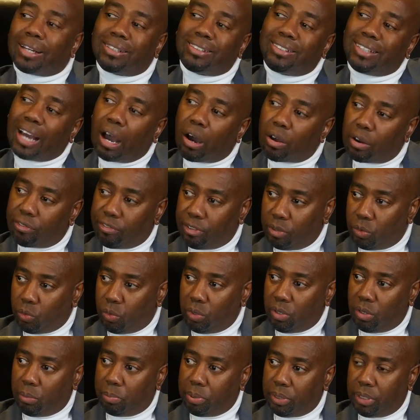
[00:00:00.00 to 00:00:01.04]
doubt if it
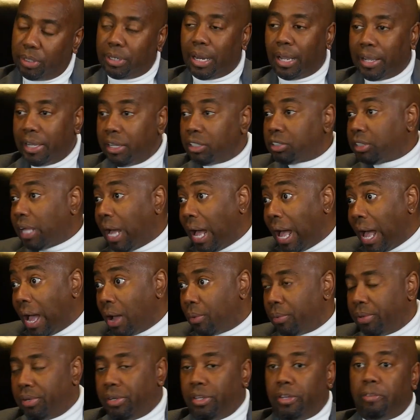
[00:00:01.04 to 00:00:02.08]
will be. Now, here's the
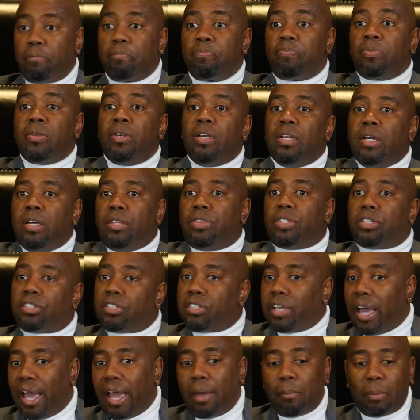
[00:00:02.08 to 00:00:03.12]
irony. The
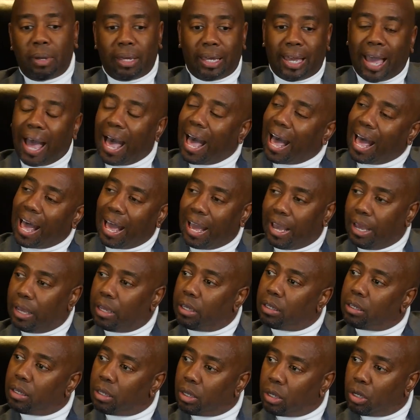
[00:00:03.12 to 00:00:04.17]
same
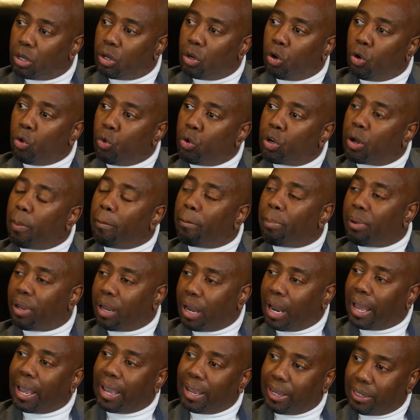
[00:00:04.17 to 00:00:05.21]
guy who
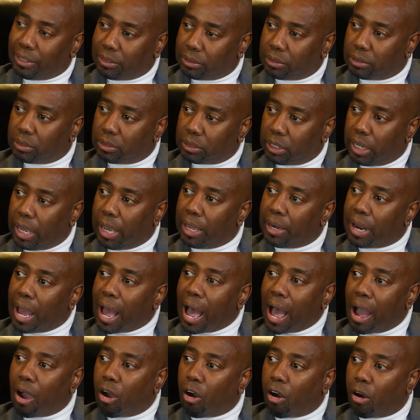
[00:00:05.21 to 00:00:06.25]
complained at
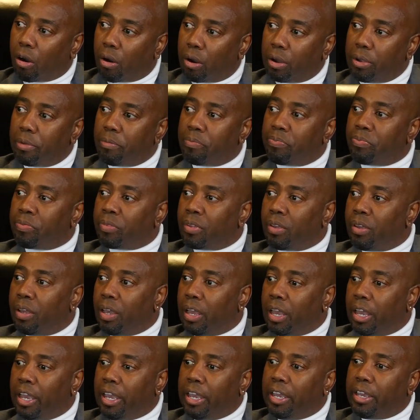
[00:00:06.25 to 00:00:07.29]
iHeart
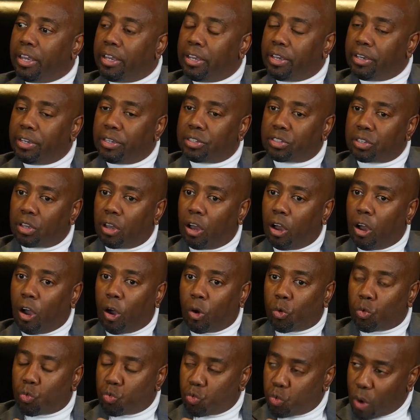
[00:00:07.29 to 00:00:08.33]
is
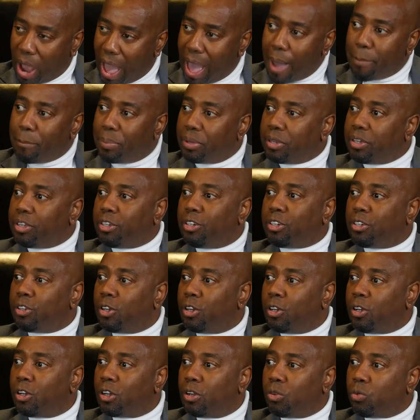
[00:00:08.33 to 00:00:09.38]
a rabid
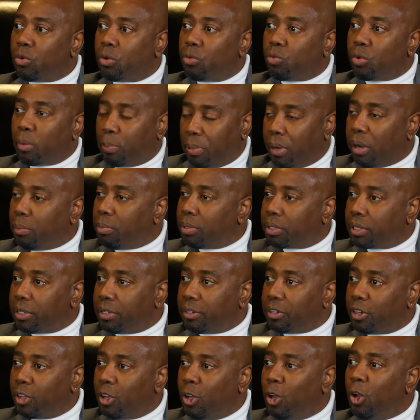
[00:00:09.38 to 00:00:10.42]
Republican